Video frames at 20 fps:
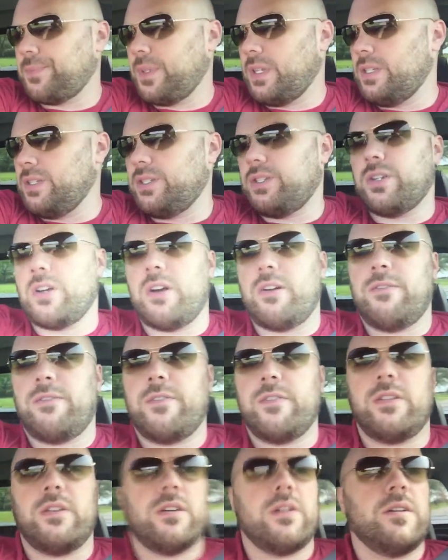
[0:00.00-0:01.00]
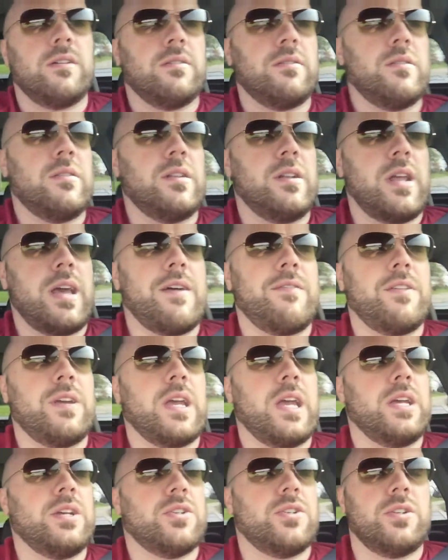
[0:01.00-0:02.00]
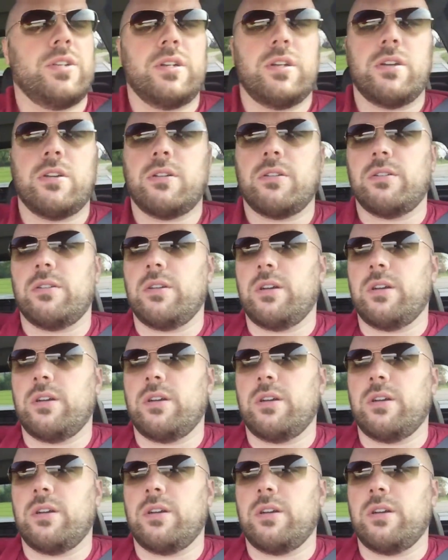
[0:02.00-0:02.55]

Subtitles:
And sorry for the navigation here.